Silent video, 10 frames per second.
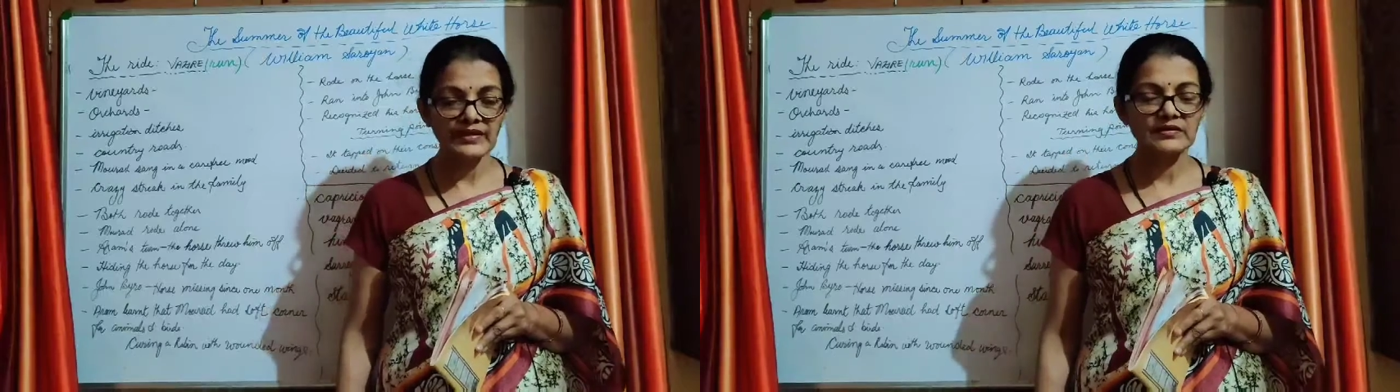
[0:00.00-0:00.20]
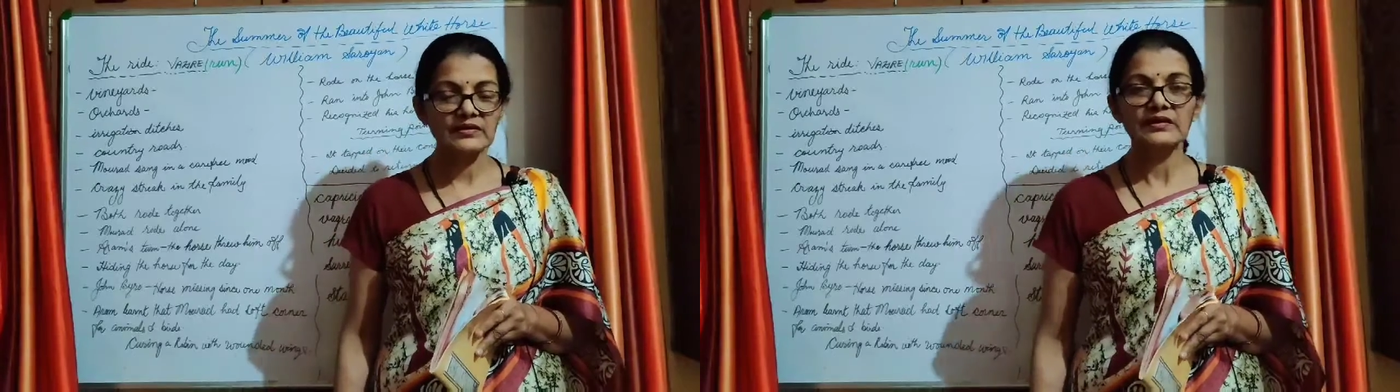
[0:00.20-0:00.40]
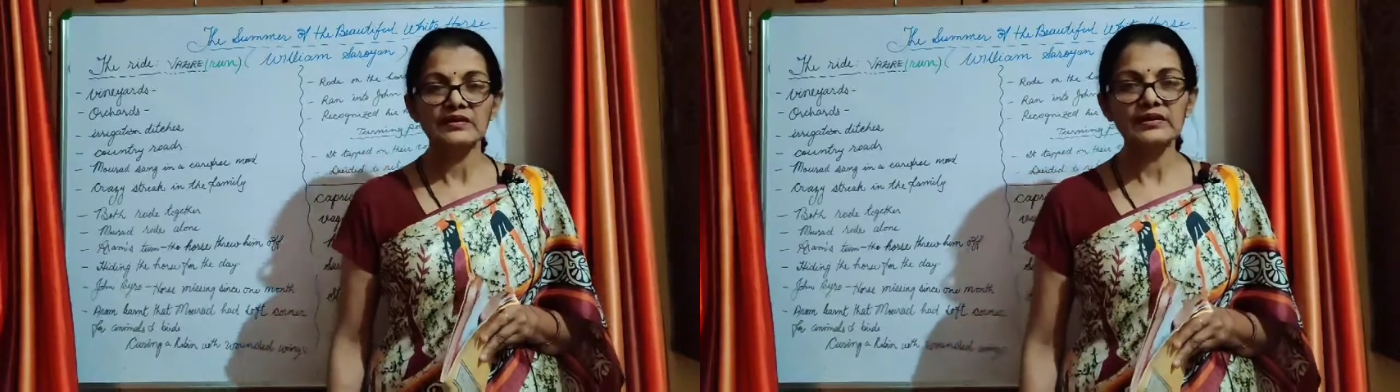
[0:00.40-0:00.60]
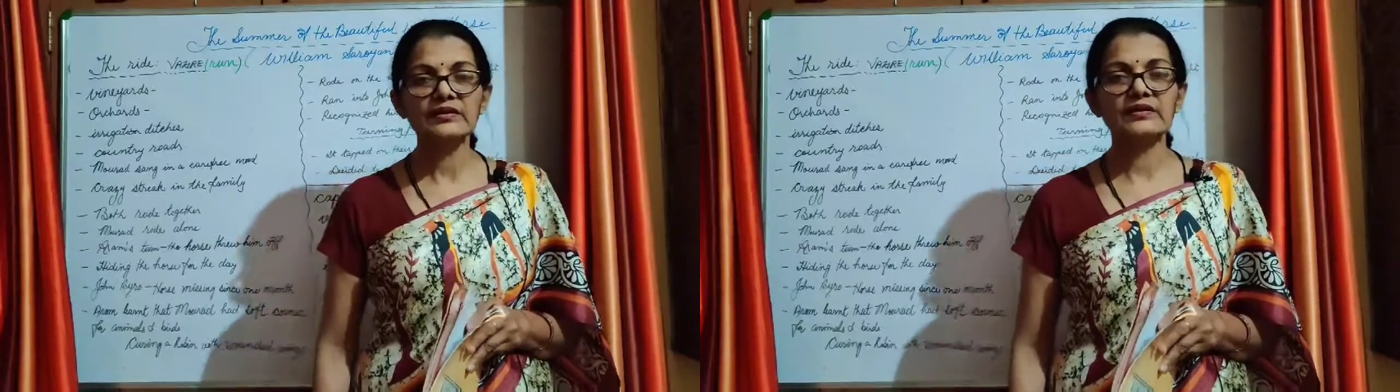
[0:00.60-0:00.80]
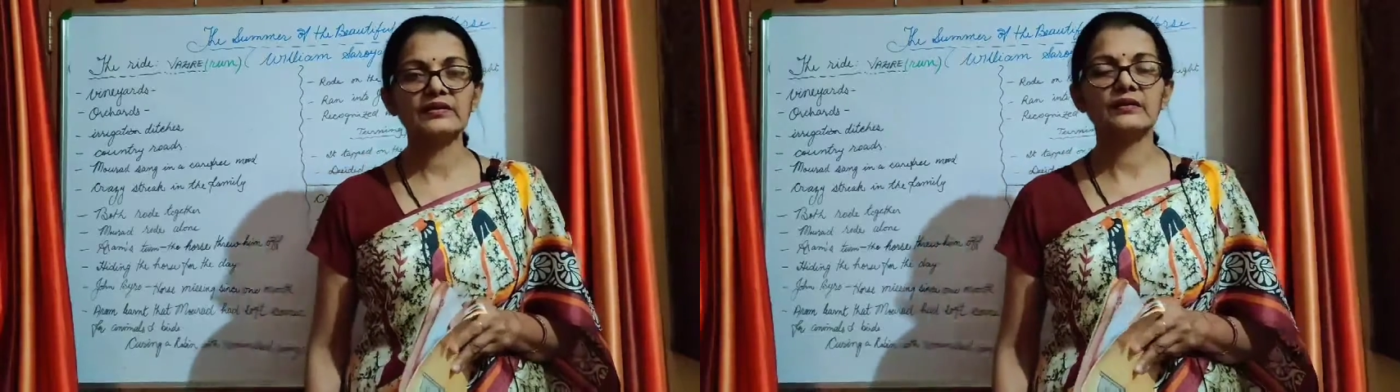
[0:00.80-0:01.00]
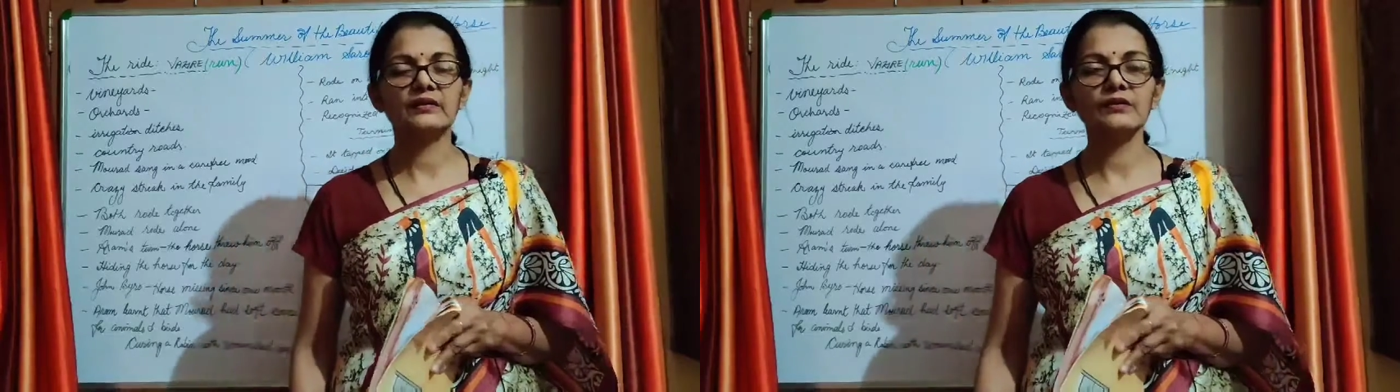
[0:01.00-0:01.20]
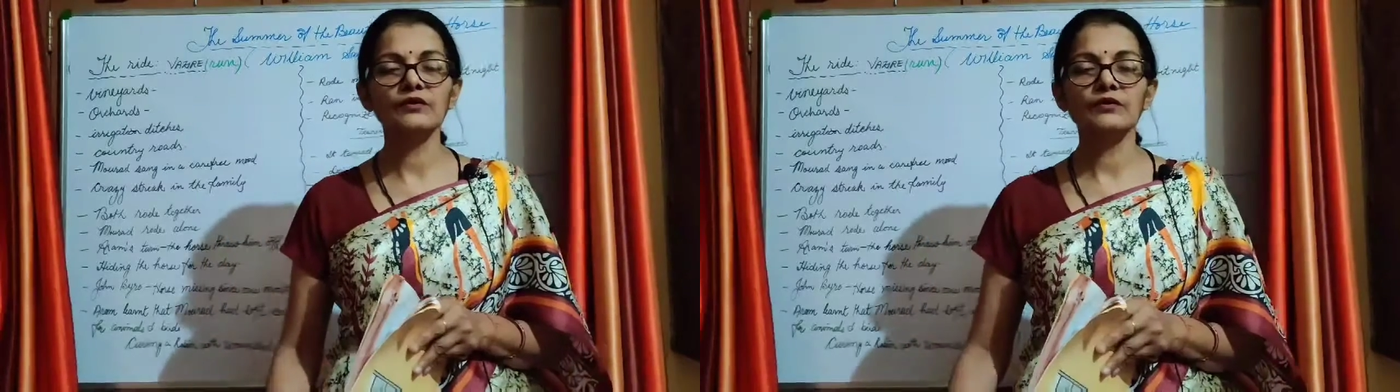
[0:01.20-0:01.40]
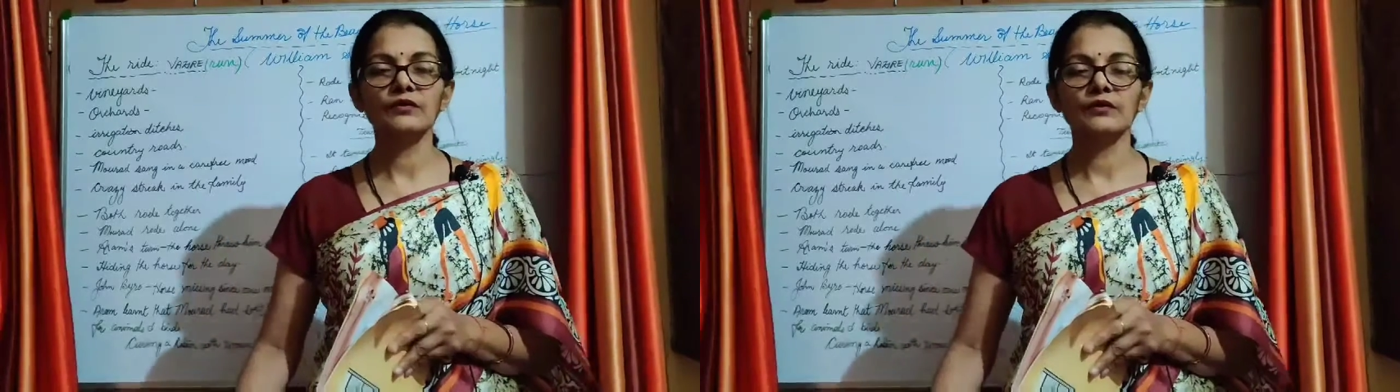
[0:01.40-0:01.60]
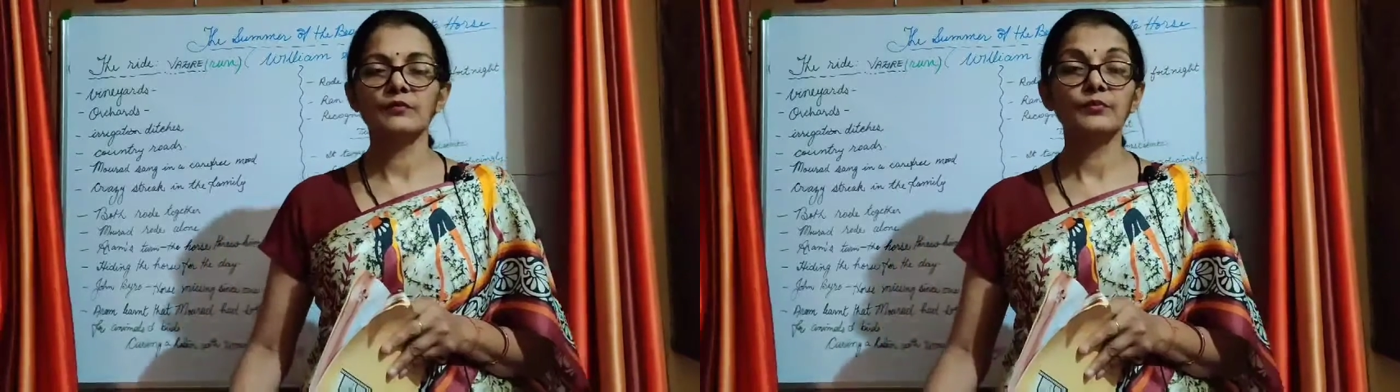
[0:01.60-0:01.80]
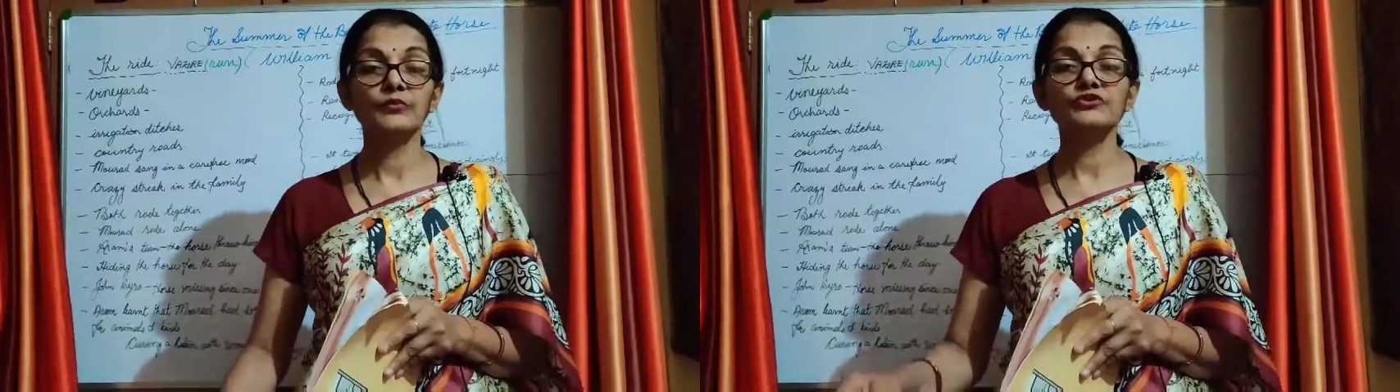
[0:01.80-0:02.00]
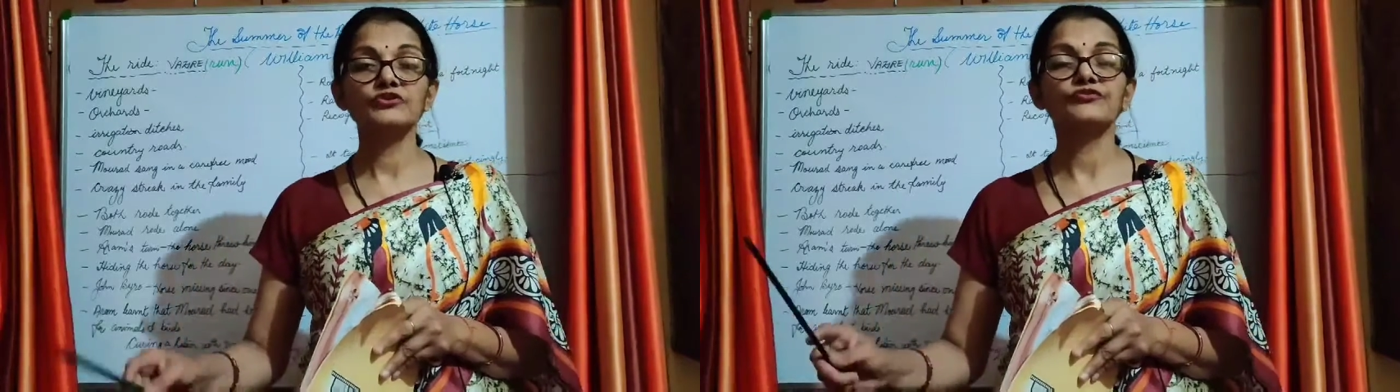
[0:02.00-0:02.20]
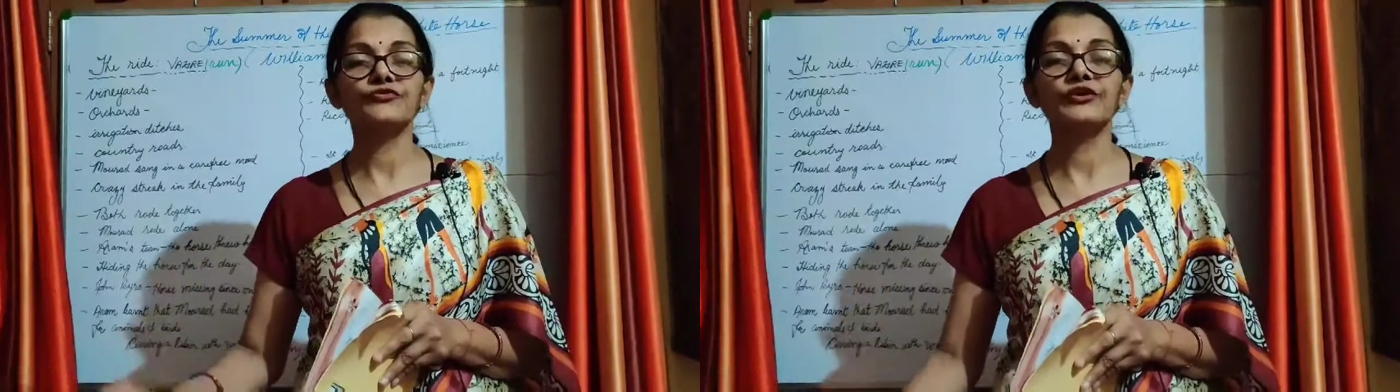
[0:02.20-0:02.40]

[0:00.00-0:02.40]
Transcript: that he cannot put